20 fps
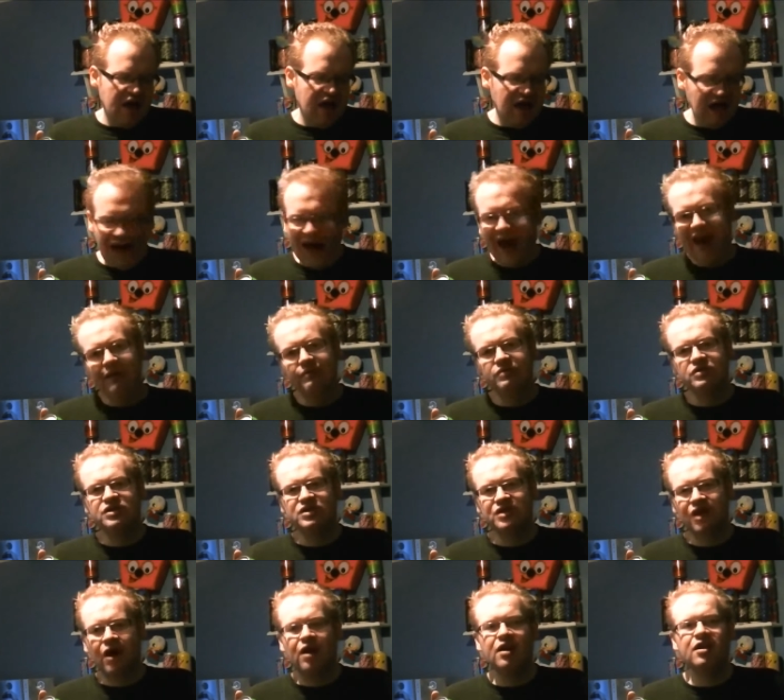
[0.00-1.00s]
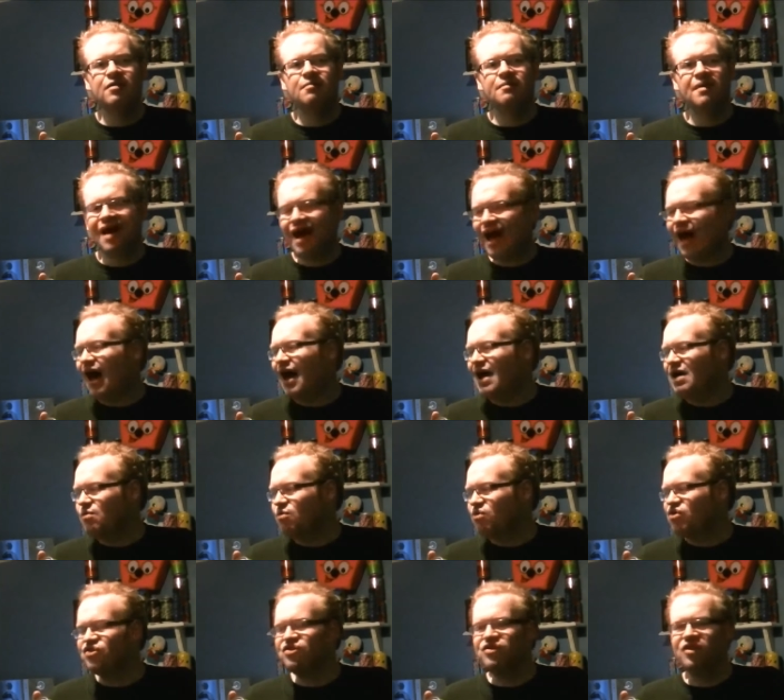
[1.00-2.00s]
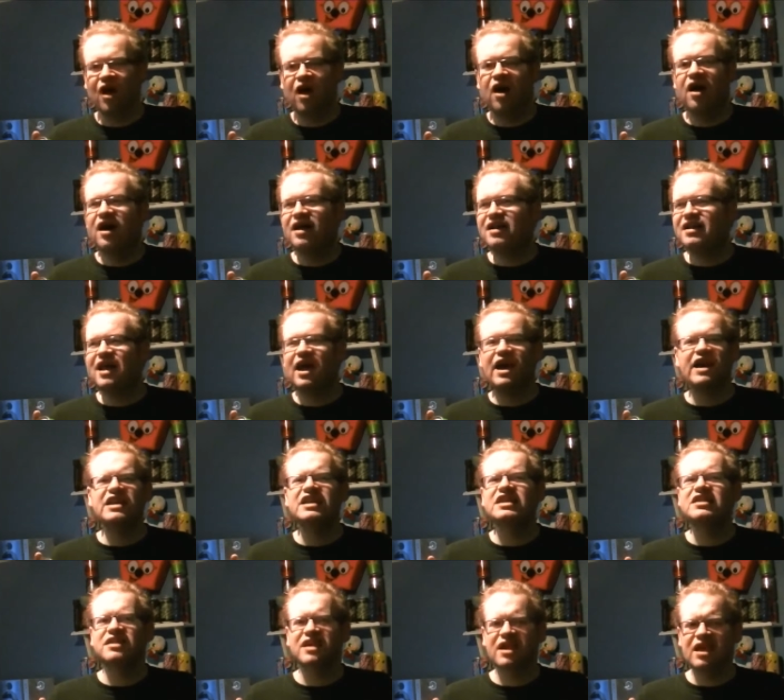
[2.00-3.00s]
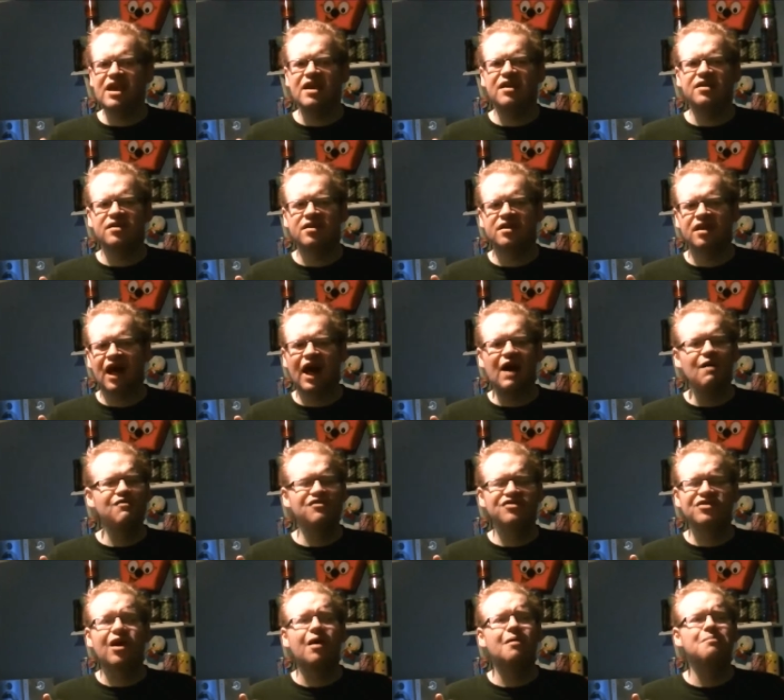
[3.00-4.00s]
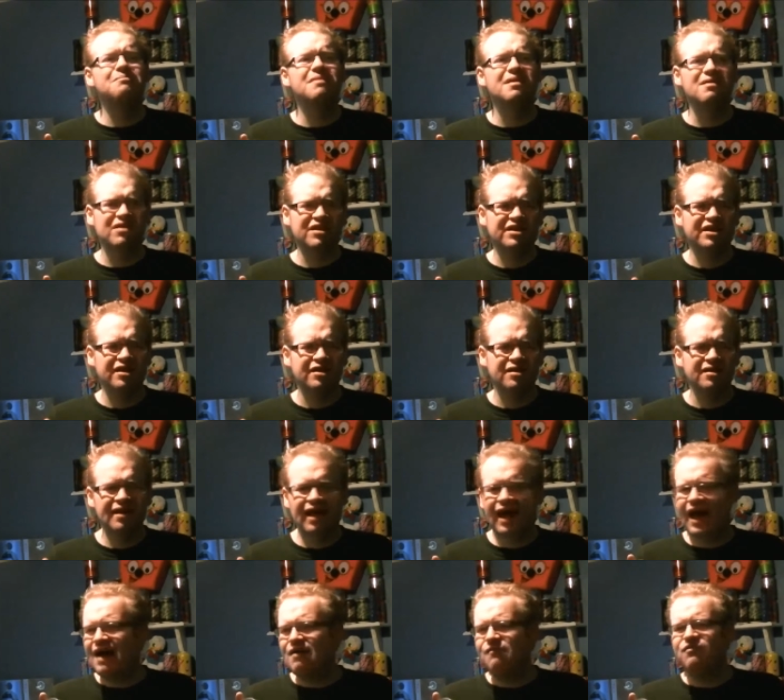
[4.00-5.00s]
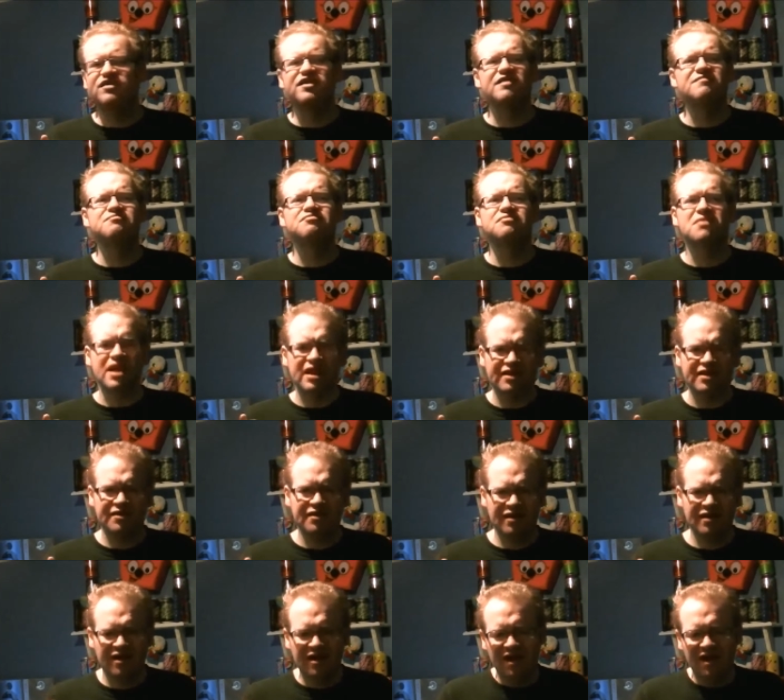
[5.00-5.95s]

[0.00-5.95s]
I was not an I was not a nineties kid. I was not American. I was a Brit.